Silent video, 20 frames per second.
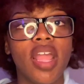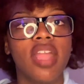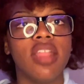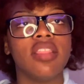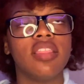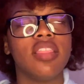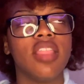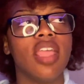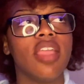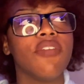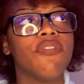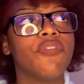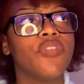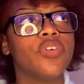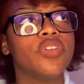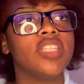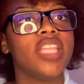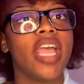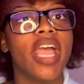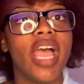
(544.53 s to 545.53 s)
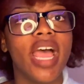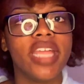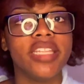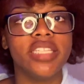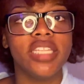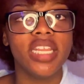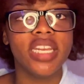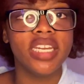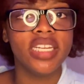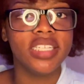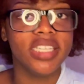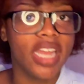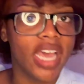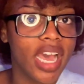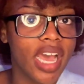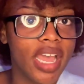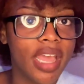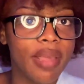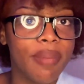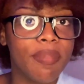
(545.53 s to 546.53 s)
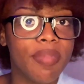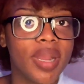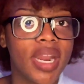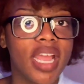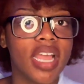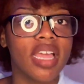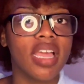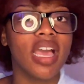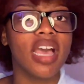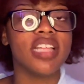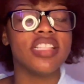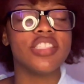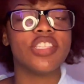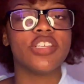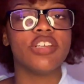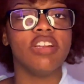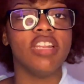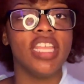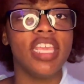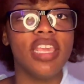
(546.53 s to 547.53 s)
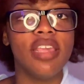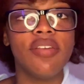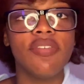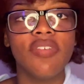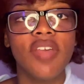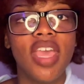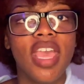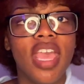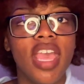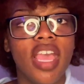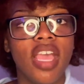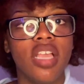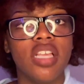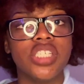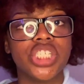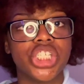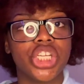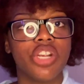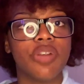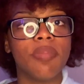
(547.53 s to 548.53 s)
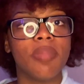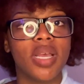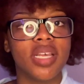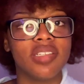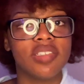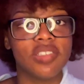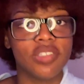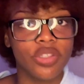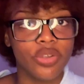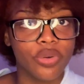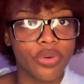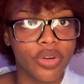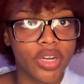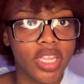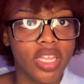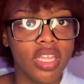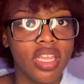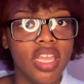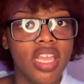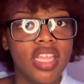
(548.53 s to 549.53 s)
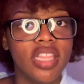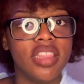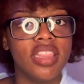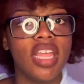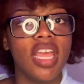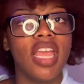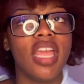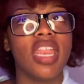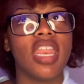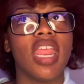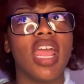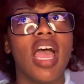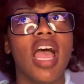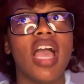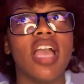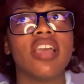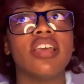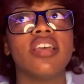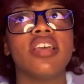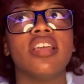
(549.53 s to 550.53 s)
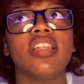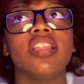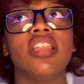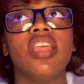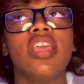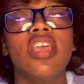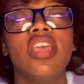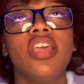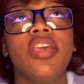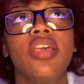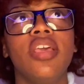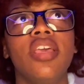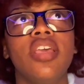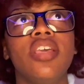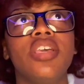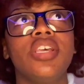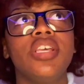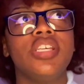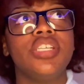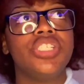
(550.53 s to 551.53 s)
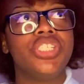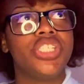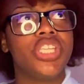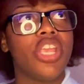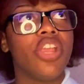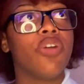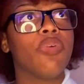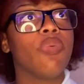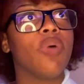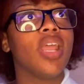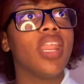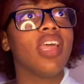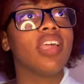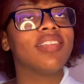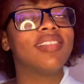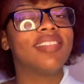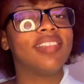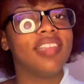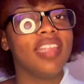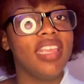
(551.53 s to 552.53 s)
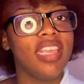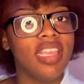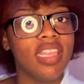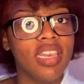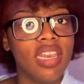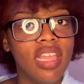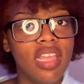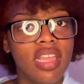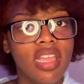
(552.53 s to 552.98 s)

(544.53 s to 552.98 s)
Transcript: and thankful that I didn't die, but I got to leave and share my story, that I could share what I seen,